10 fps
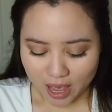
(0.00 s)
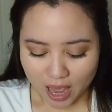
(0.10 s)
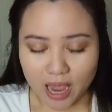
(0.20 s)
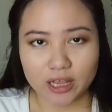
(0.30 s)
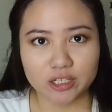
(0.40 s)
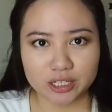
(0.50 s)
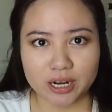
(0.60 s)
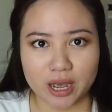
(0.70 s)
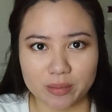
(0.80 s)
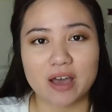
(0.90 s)
I looked it
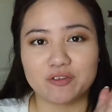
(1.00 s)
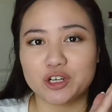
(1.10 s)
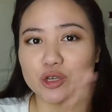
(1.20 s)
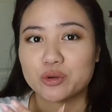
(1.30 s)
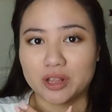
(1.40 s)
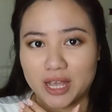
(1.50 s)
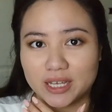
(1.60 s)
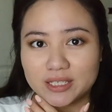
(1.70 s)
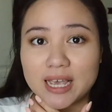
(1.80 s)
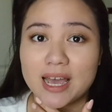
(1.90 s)
up. After you
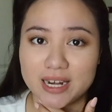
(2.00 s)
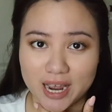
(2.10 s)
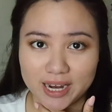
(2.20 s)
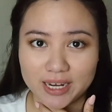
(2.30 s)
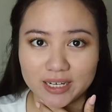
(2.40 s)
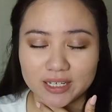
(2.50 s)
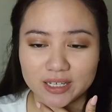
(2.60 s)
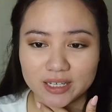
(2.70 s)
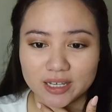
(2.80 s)
cleanse at night,